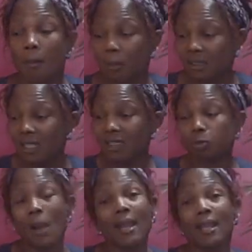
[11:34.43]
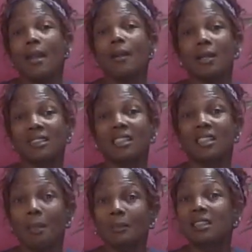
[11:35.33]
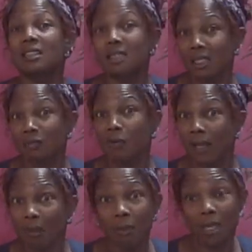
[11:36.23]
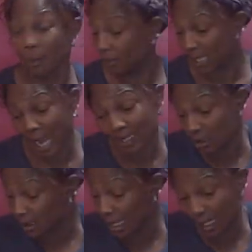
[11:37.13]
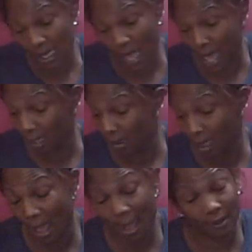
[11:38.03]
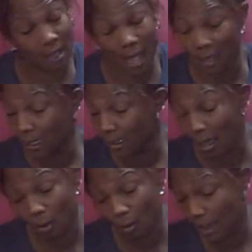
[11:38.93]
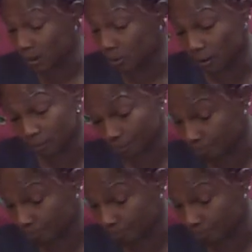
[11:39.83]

But this right here is a nemesis that's fucking me up that I just cannot, I, I cannot grasp it.